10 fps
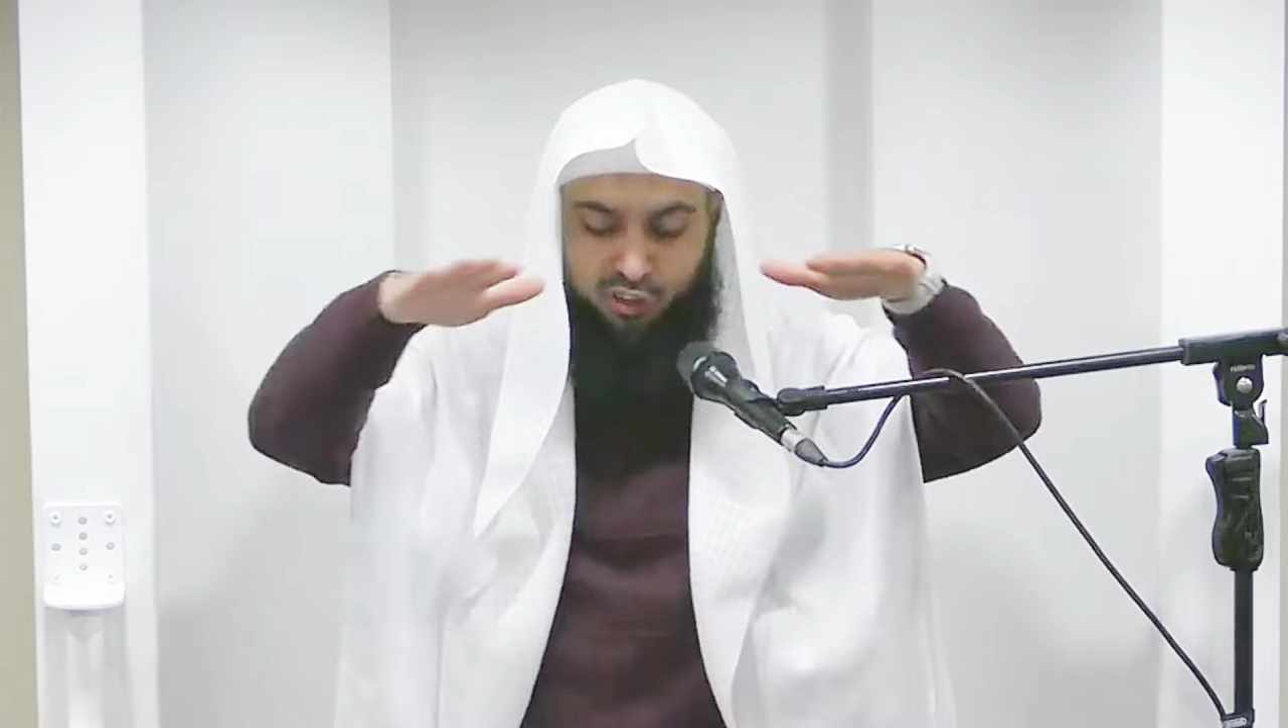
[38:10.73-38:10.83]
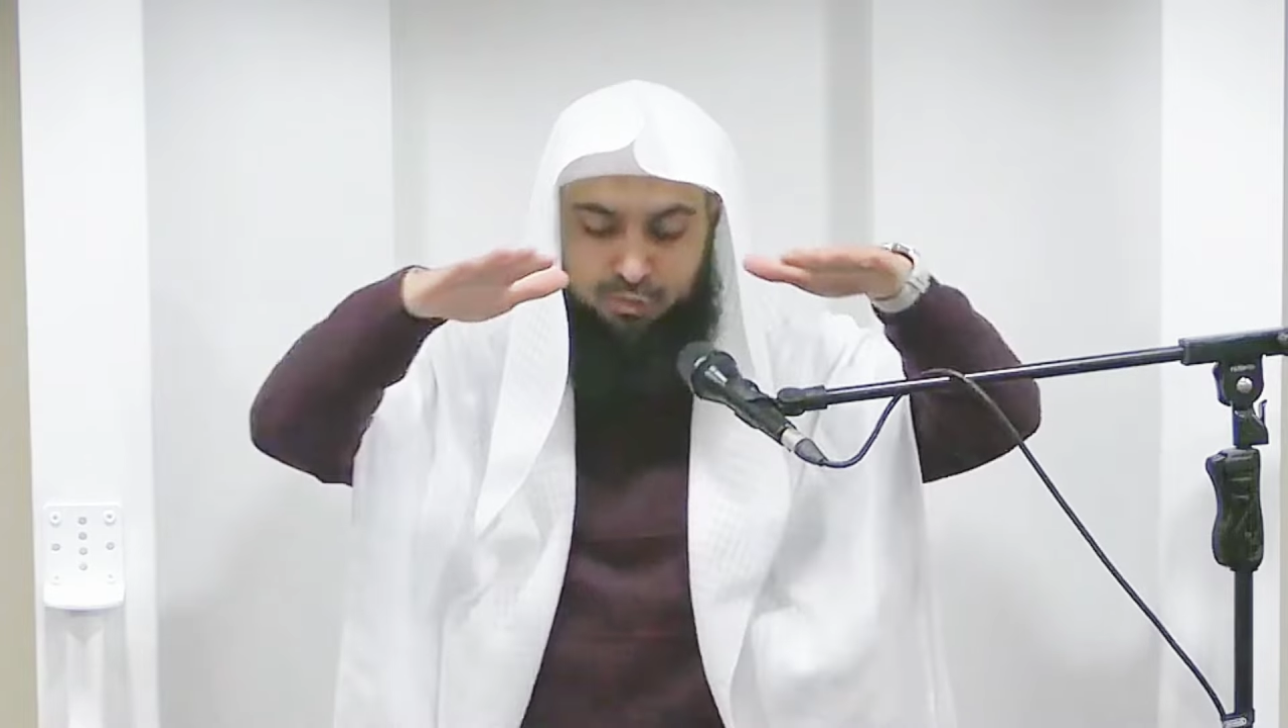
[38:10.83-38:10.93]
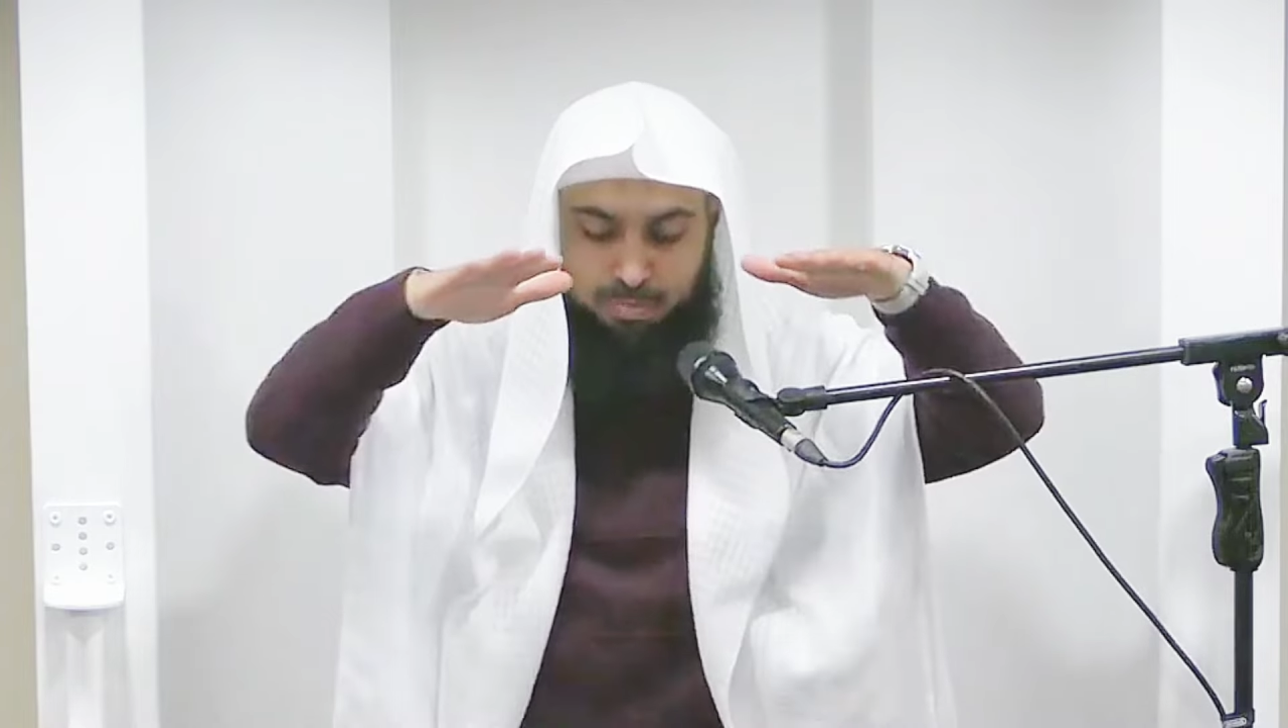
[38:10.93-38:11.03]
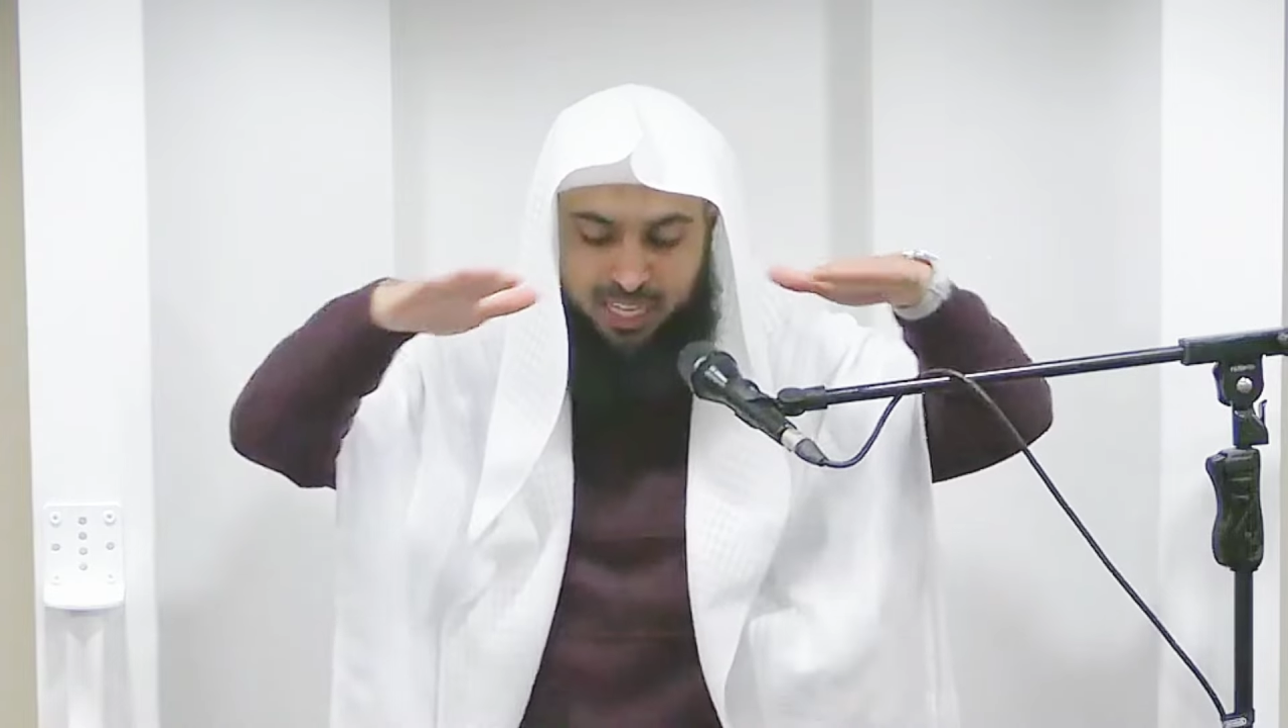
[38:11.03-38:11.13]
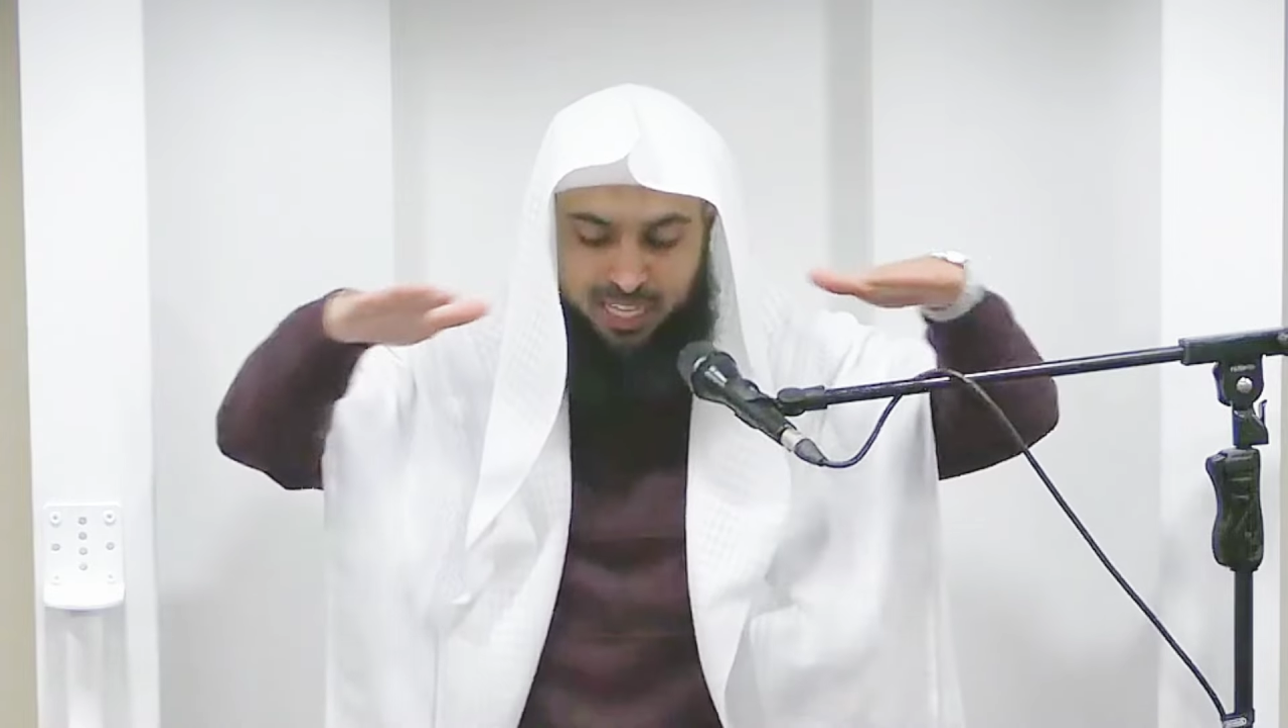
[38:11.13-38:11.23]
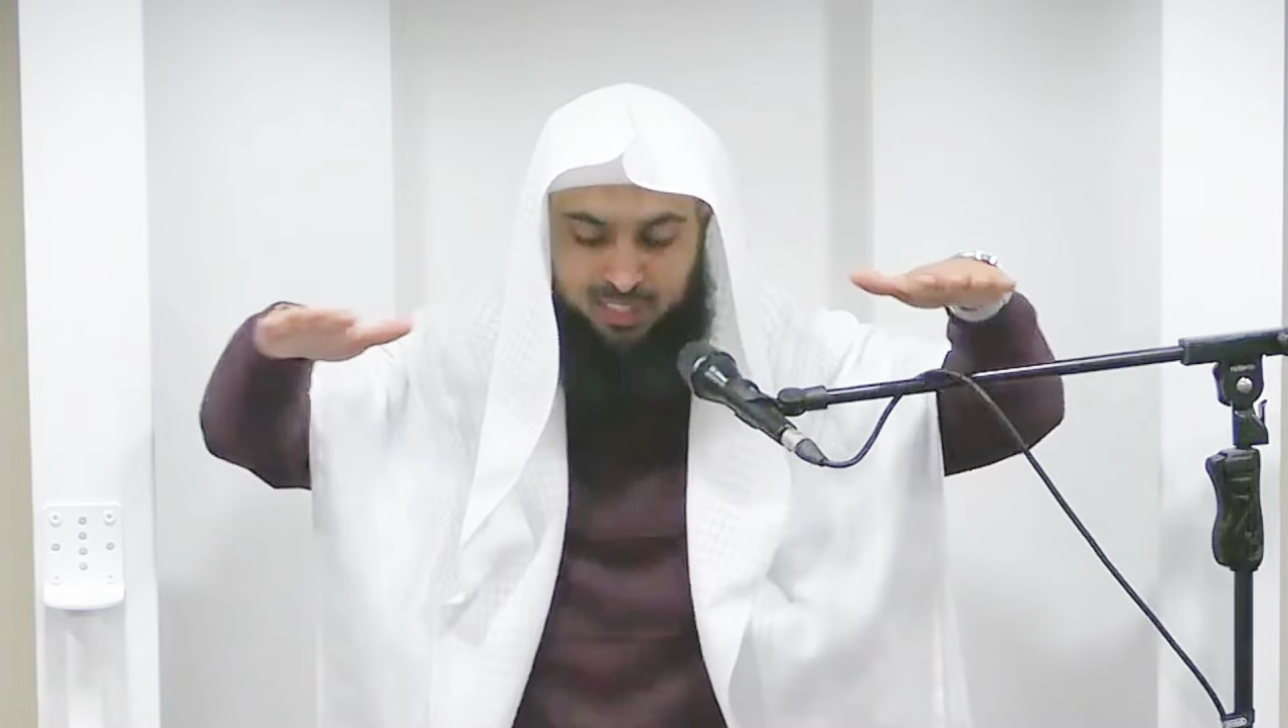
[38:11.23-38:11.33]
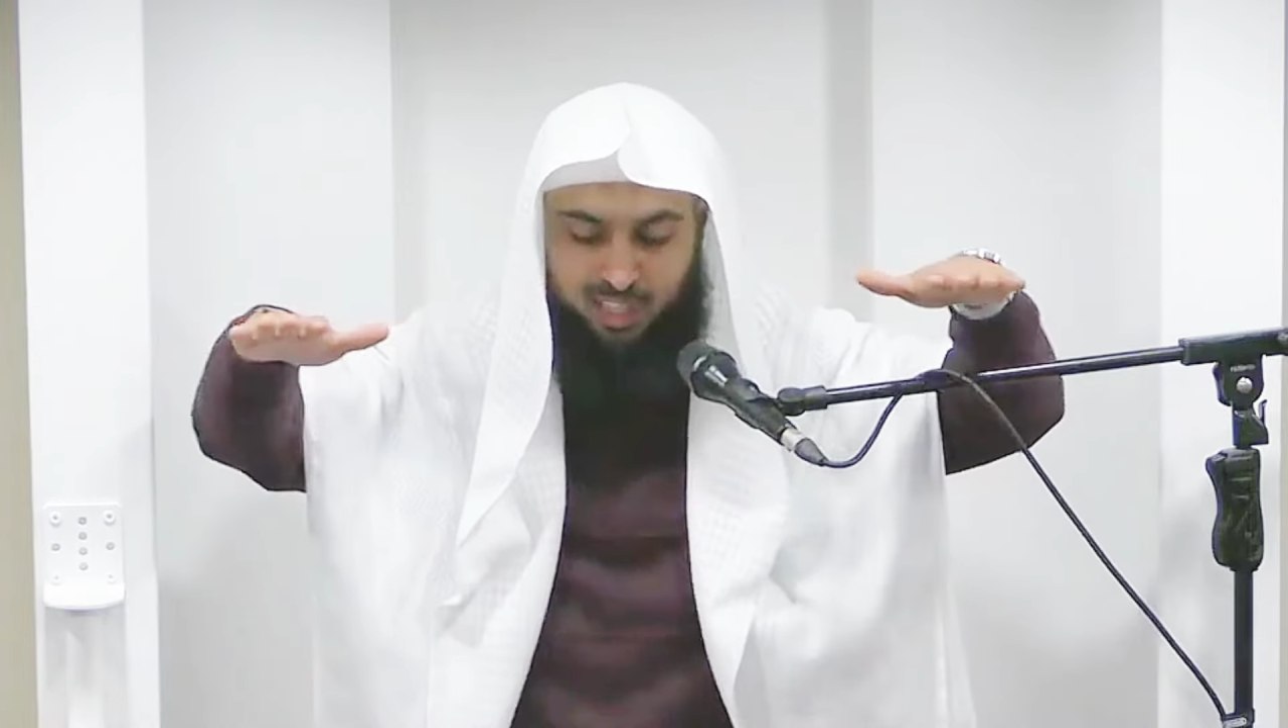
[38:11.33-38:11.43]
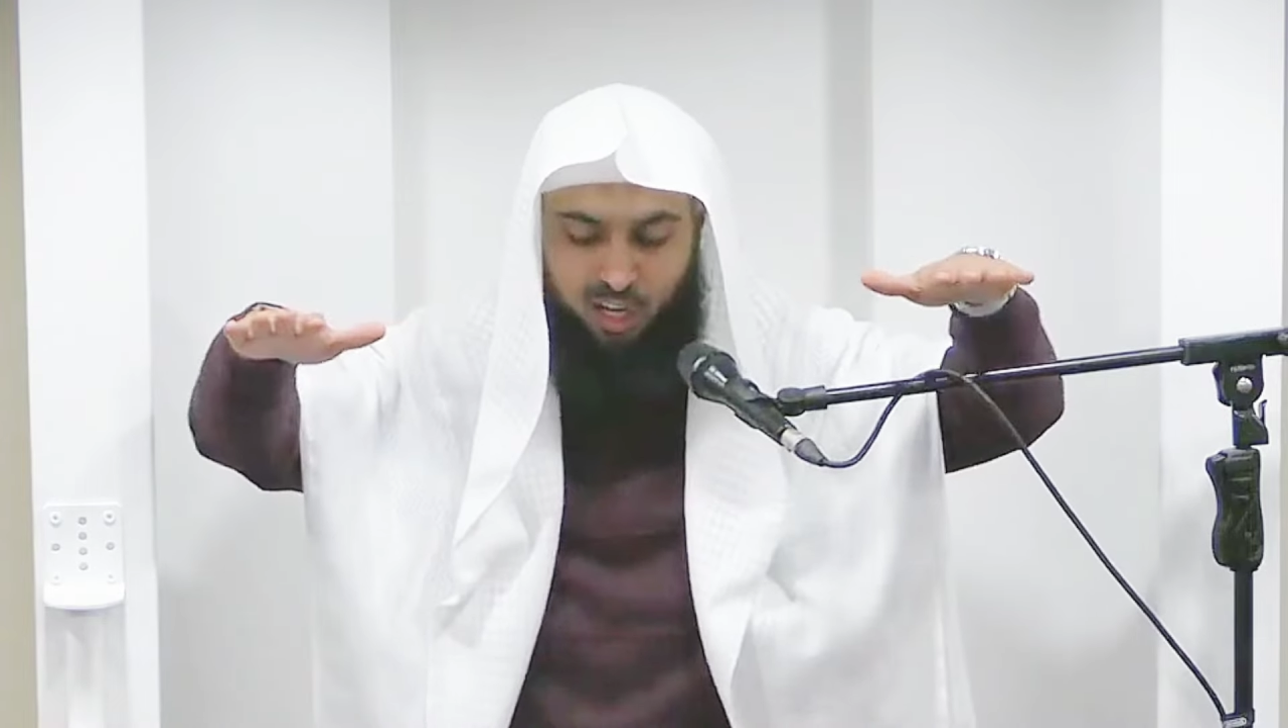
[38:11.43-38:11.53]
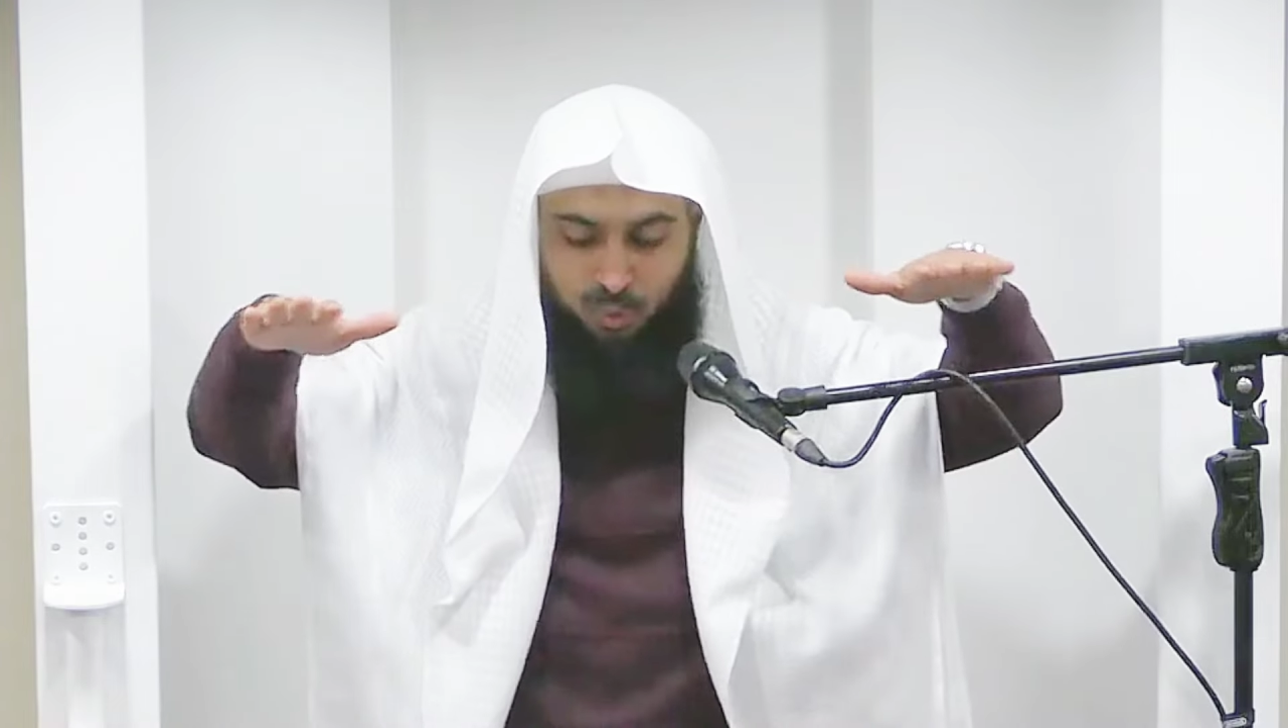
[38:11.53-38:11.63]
of birds